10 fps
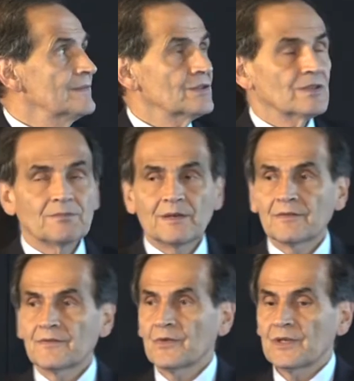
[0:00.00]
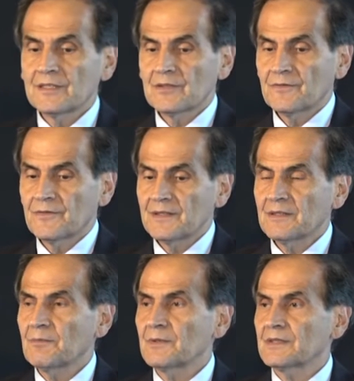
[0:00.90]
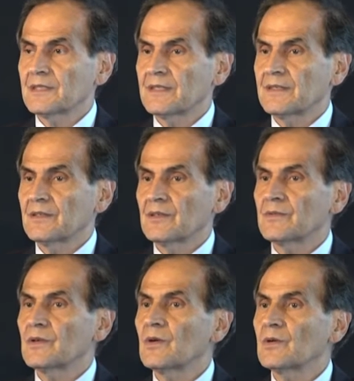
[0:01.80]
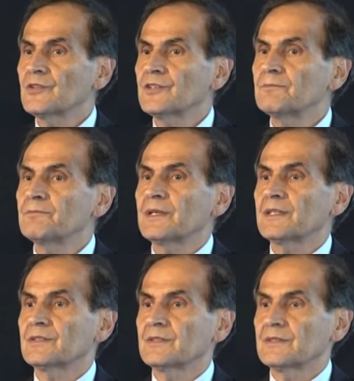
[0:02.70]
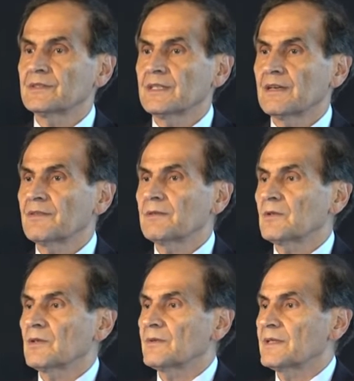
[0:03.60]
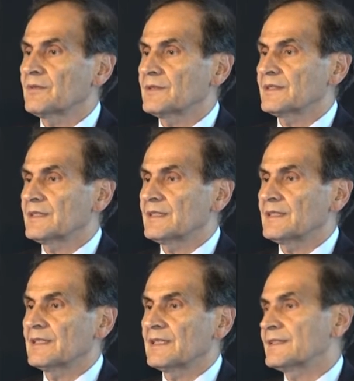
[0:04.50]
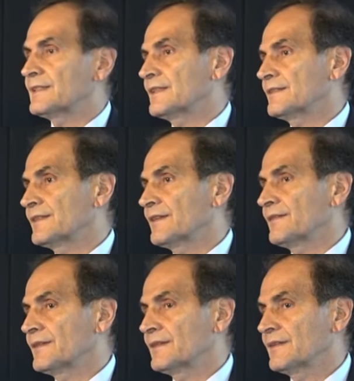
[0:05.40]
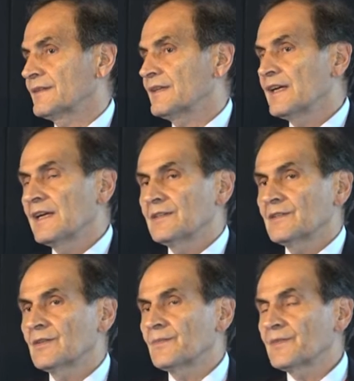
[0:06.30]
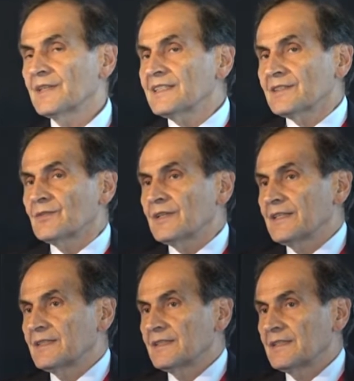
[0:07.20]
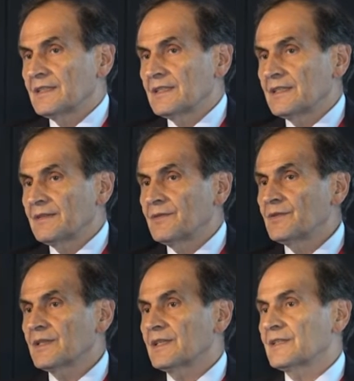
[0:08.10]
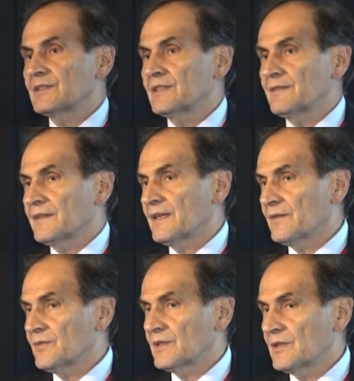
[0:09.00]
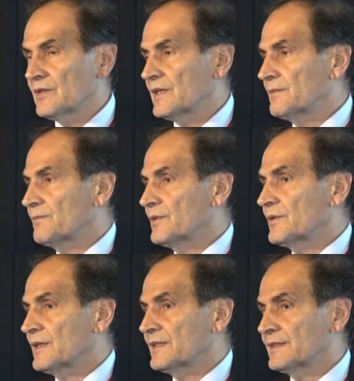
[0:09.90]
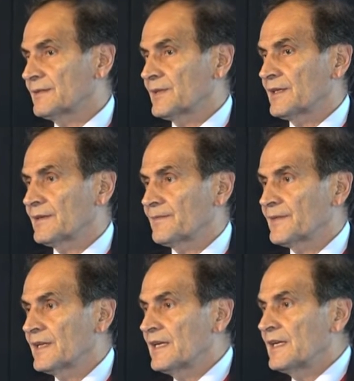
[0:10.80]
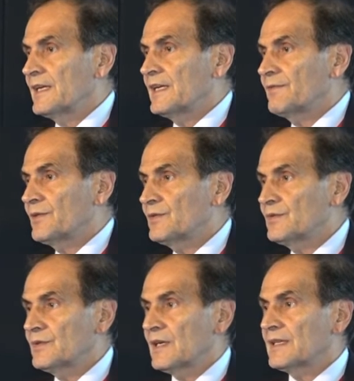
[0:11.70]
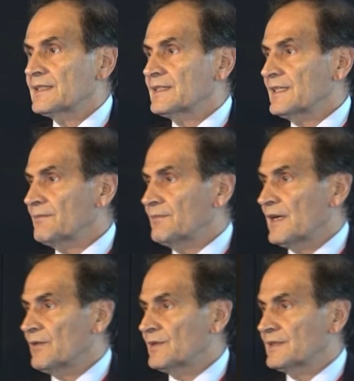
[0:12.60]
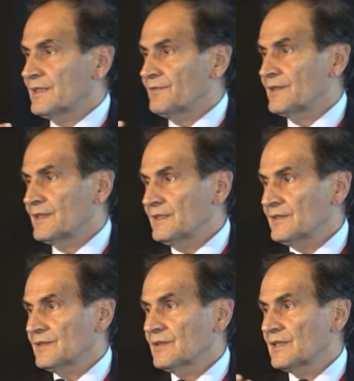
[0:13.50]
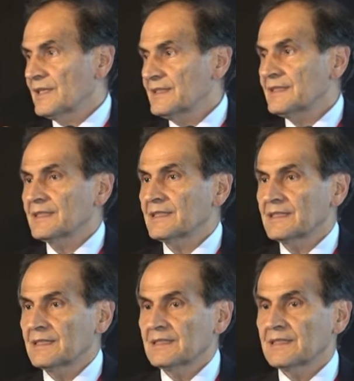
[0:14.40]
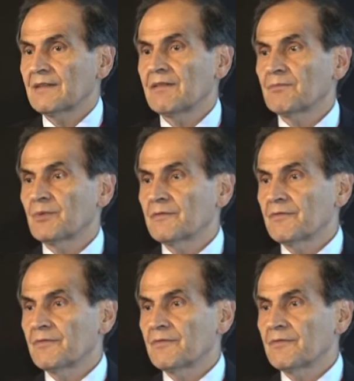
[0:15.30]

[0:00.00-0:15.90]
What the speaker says: So about 40 to 50% of older patients have hemoglobin A1C less than 7. So that's great if you can achieve that with no hypoglycemia. If you accept our definition of less than 7.5